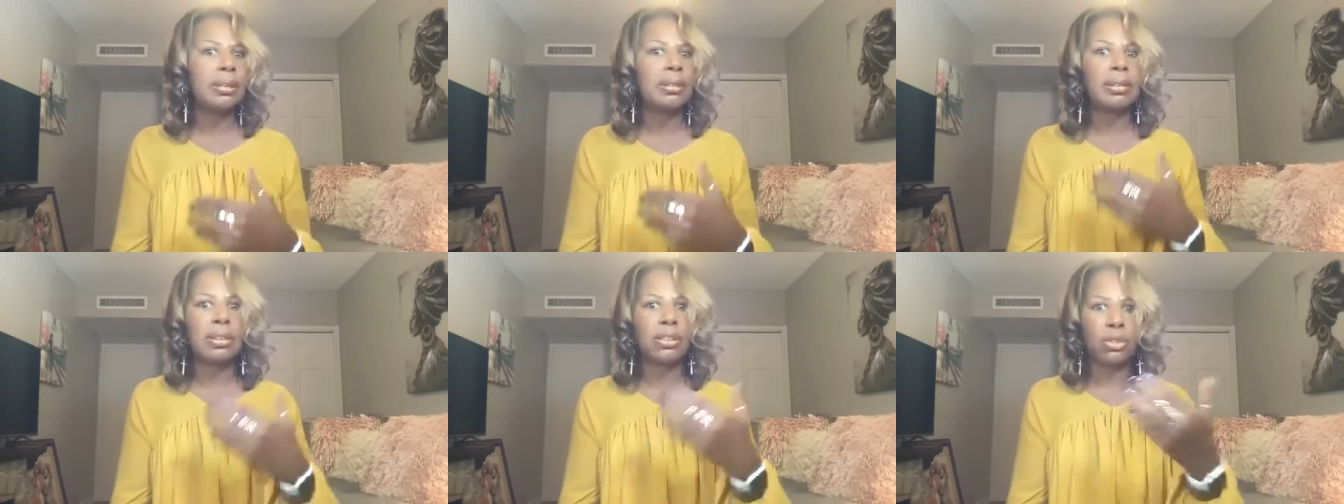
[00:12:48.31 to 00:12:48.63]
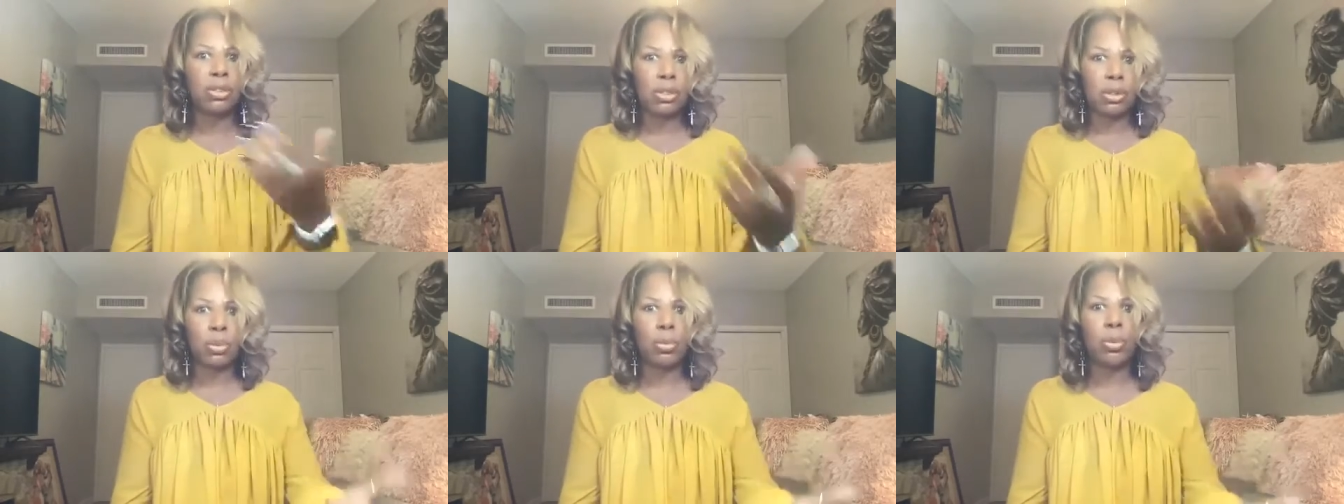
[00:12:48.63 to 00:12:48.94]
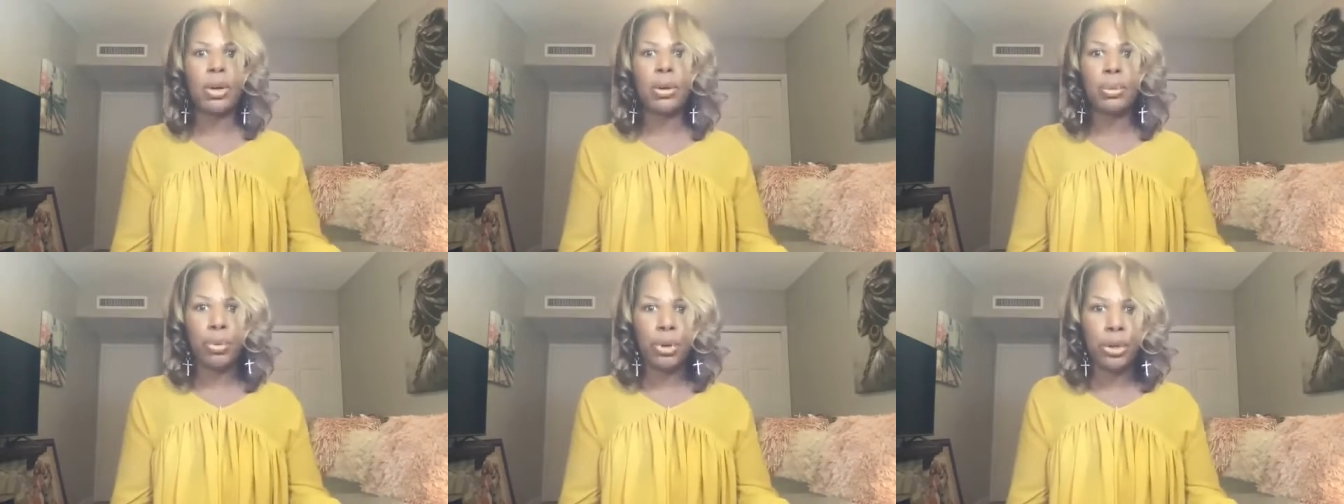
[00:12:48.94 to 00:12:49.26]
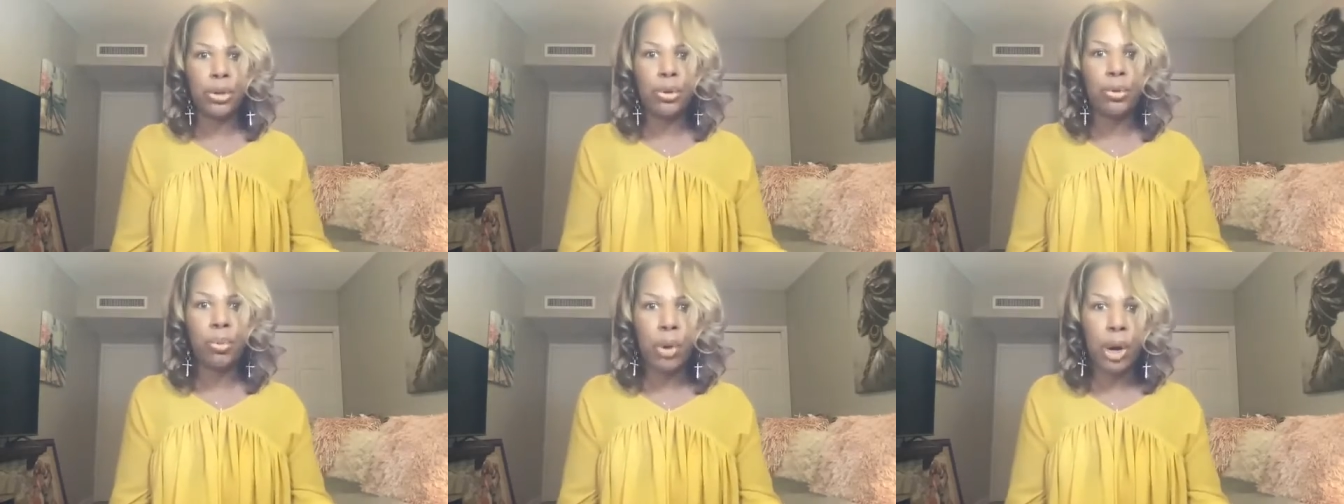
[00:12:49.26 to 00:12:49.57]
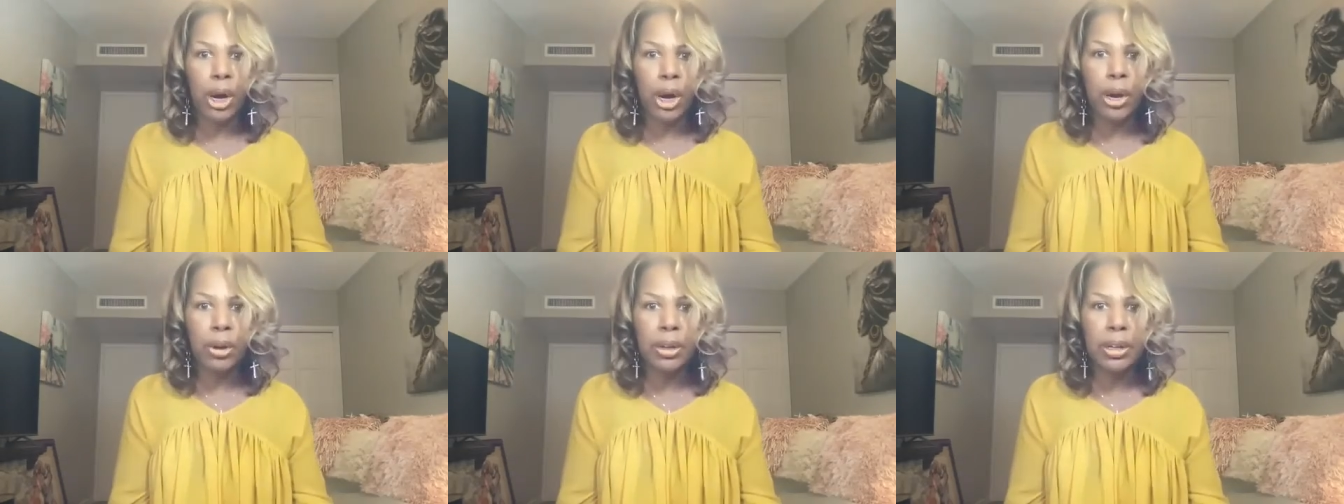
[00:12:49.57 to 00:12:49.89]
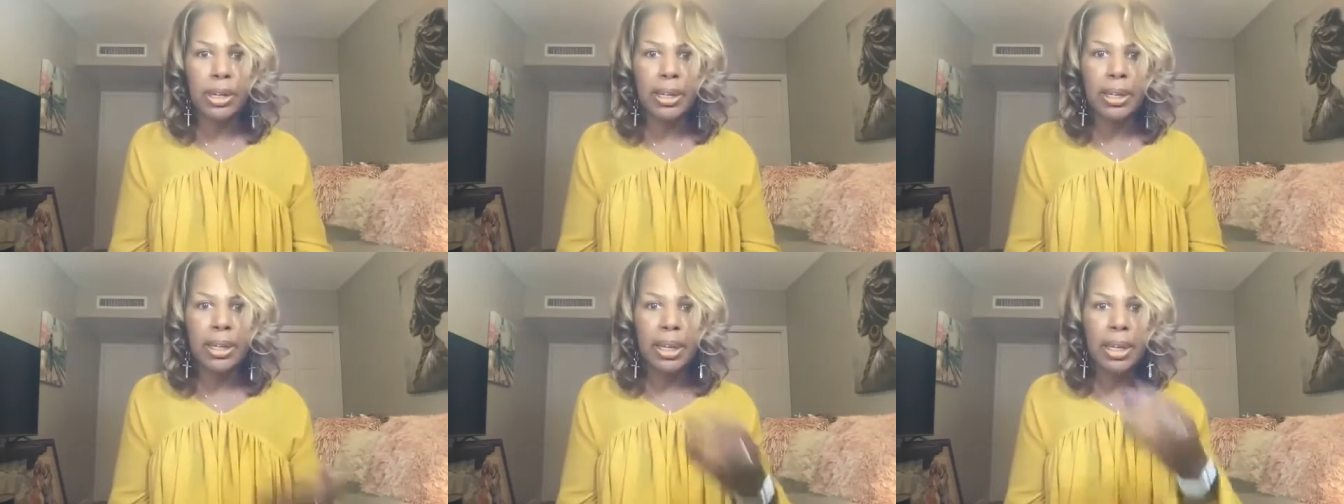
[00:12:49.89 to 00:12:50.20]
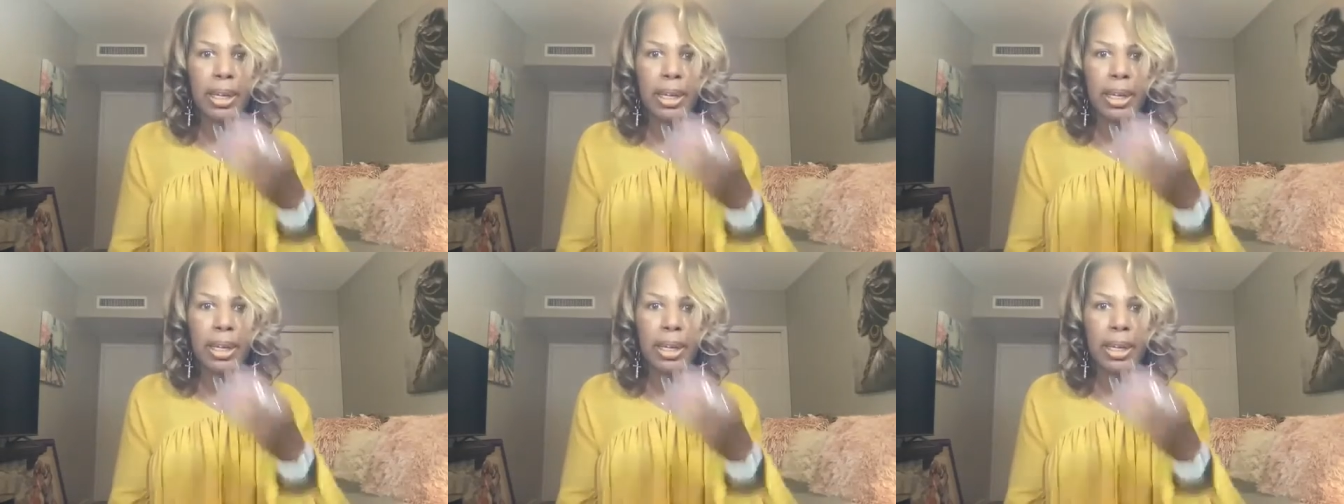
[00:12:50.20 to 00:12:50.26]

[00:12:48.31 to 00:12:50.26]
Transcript: such as the one where you work,